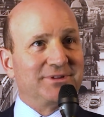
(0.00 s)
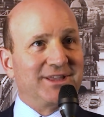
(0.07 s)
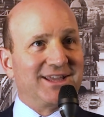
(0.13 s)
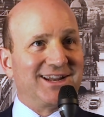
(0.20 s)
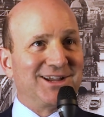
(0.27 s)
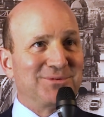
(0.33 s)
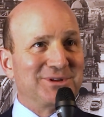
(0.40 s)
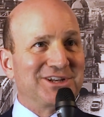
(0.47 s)
and
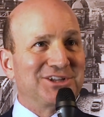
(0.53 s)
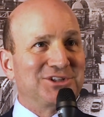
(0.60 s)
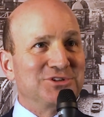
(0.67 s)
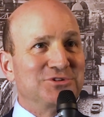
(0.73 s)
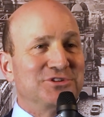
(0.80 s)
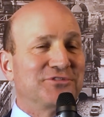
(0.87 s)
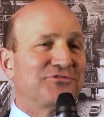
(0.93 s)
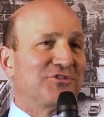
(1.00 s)
I would
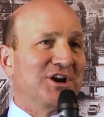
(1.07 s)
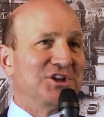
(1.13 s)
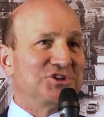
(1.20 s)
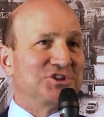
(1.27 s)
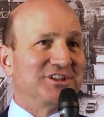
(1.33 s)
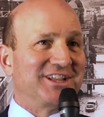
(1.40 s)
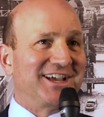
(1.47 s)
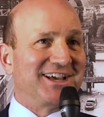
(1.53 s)
include the
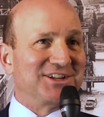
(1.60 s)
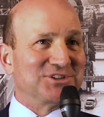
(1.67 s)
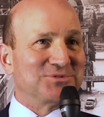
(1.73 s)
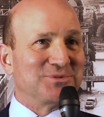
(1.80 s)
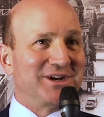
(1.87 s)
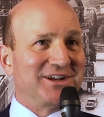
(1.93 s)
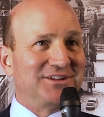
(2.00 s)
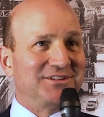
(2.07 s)
French in that as
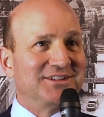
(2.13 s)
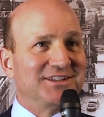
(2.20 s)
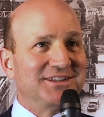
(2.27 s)
well.